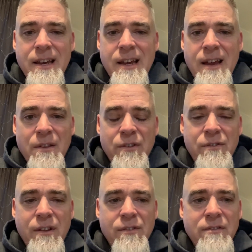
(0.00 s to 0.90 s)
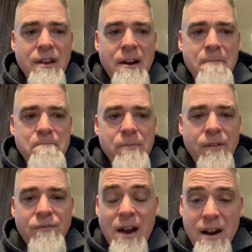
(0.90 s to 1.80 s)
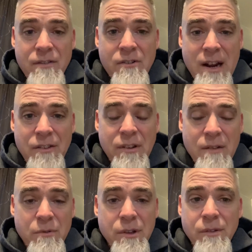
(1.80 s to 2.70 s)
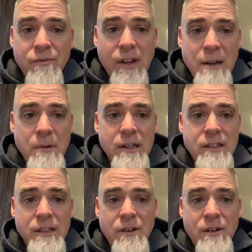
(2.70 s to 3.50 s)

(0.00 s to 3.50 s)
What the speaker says: And this fire of Christ's love will inflame us.